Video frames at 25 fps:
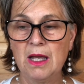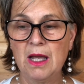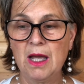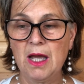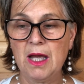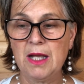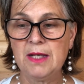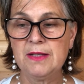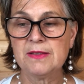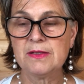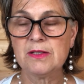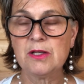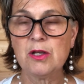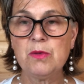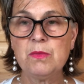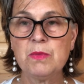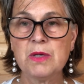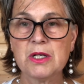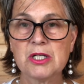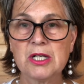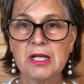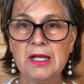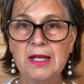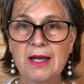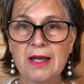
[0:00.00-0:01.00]
and so
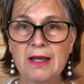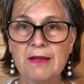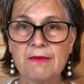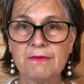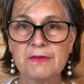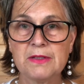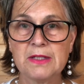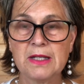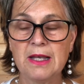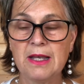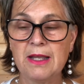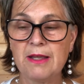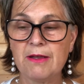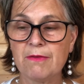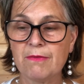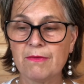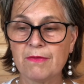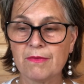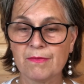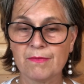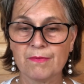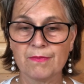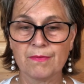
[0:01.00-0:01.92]
much life to live,